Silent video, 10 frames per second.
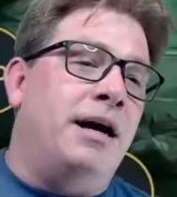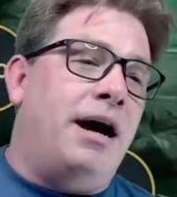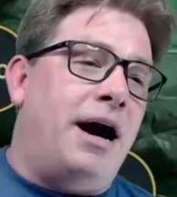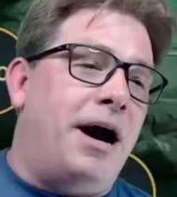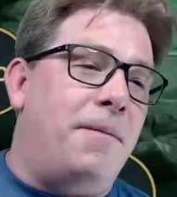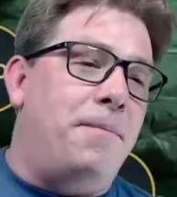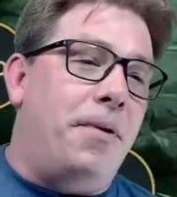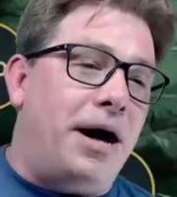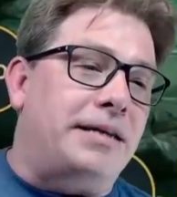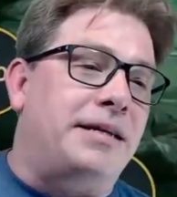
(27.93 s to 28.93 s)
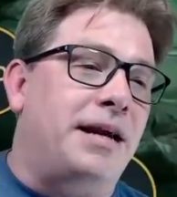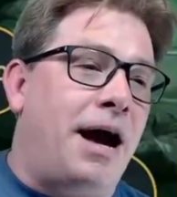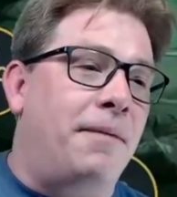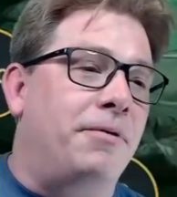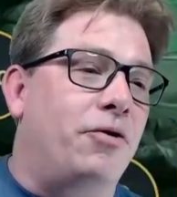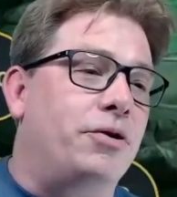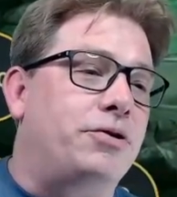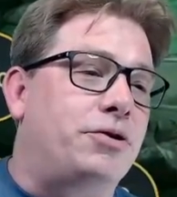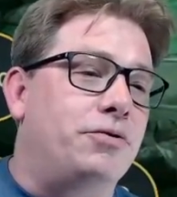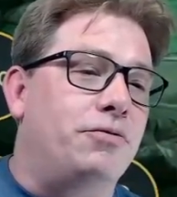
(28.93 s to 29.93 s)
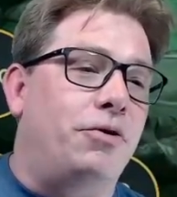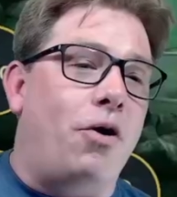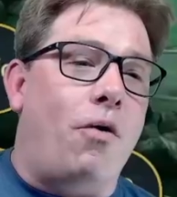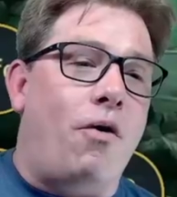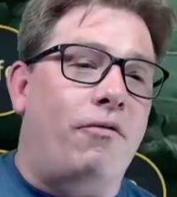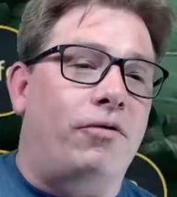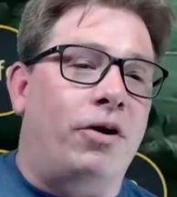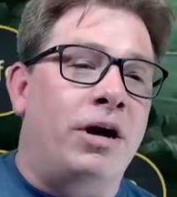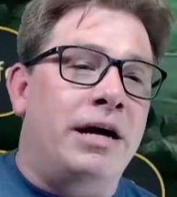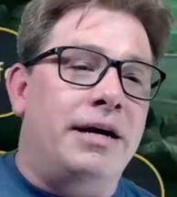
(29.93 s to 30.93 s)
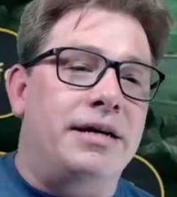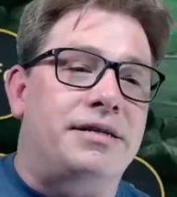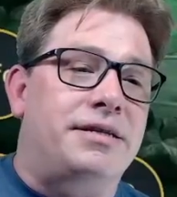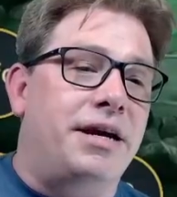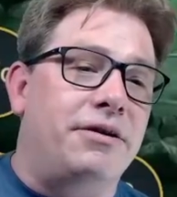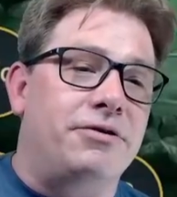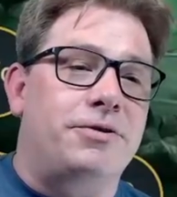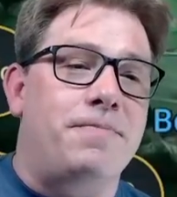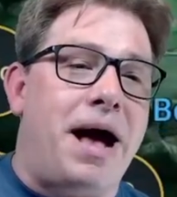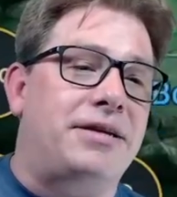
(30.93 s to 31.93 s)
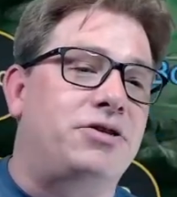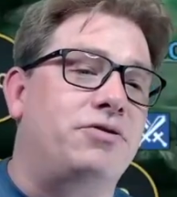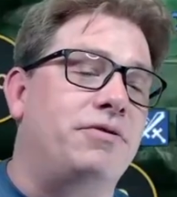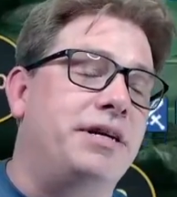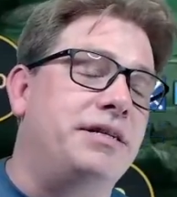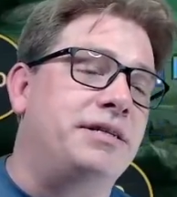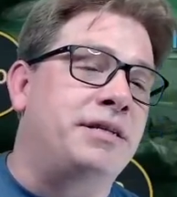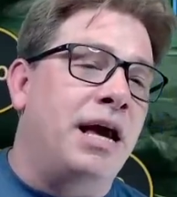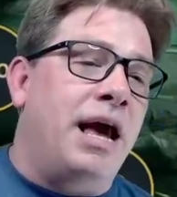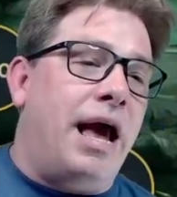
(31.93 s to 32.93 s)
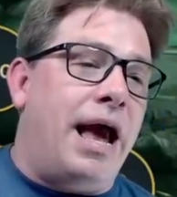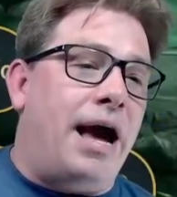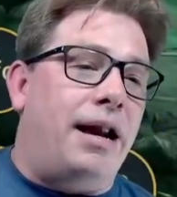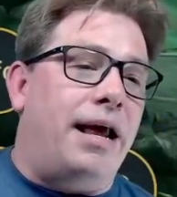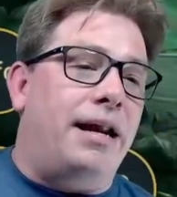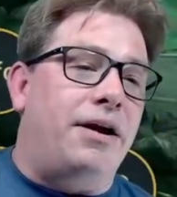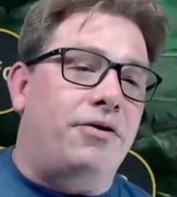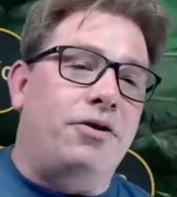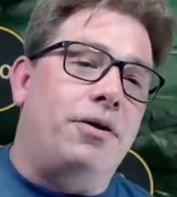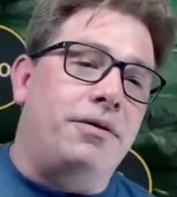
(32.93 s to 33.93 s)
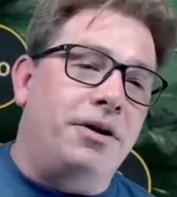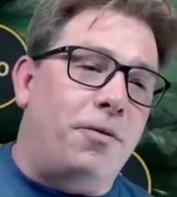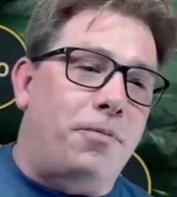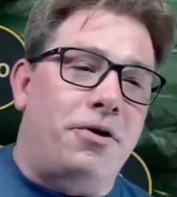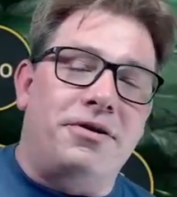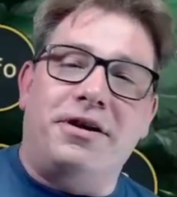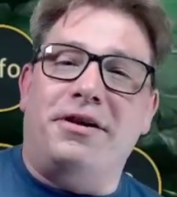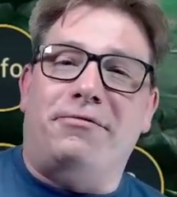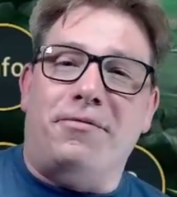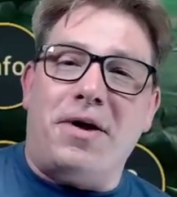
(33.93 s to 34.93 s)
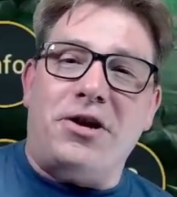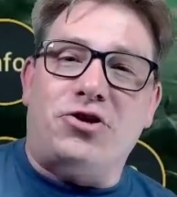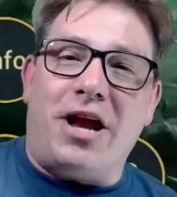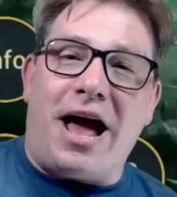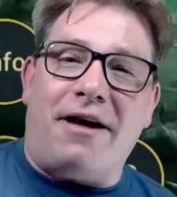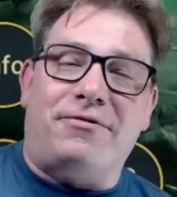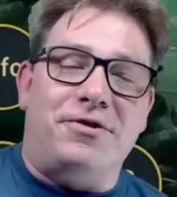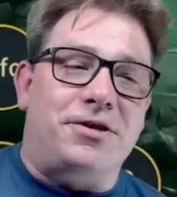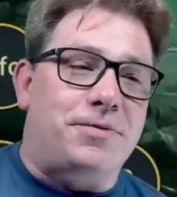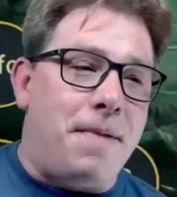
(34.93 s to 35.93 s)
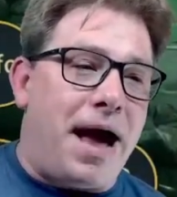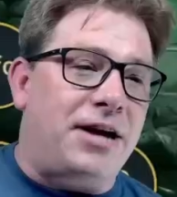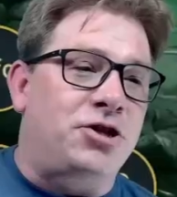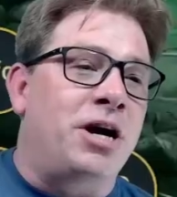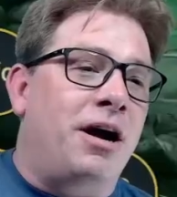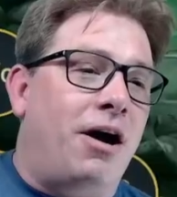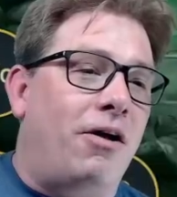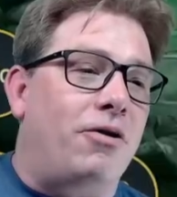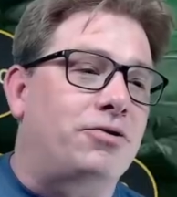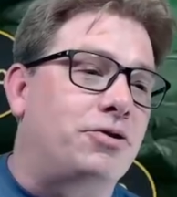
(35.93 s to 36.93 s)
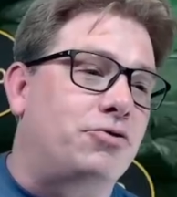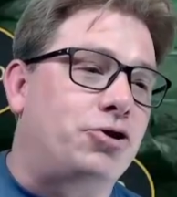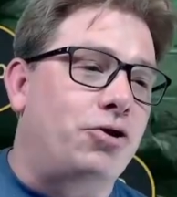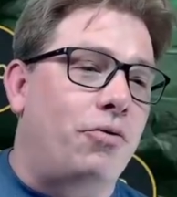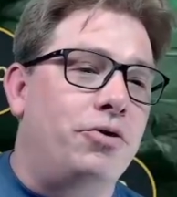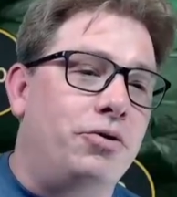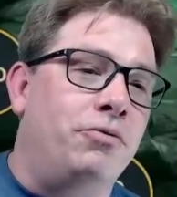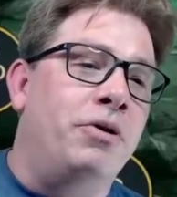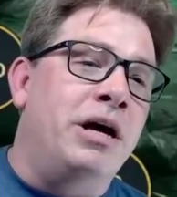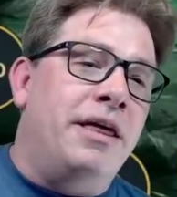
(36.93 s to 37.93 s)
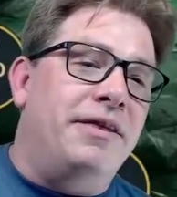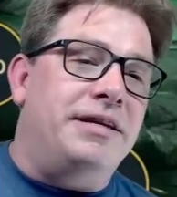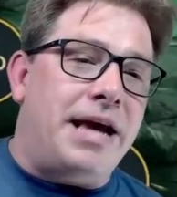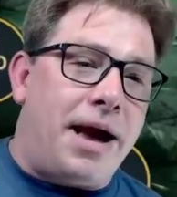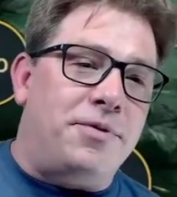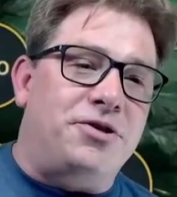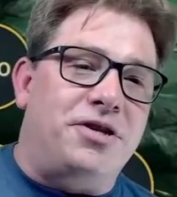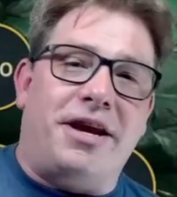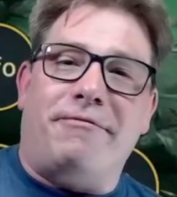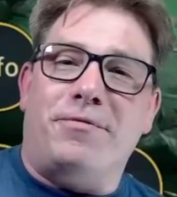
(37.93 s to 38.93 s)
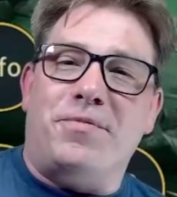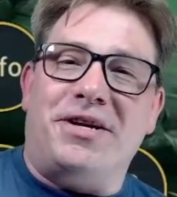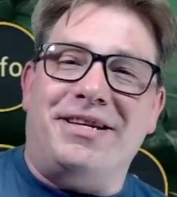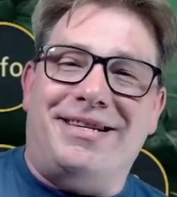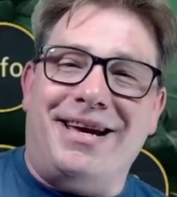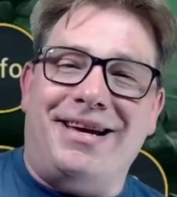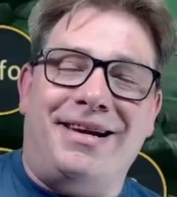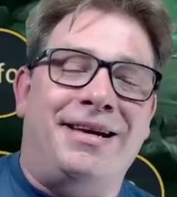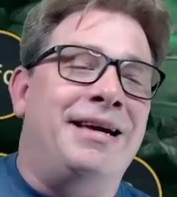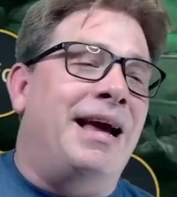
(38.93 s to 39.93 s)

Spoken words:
But I'm going to go over his skills, masteries, and any other, pertinent information after this match. I'll also show you the damage that everybody did.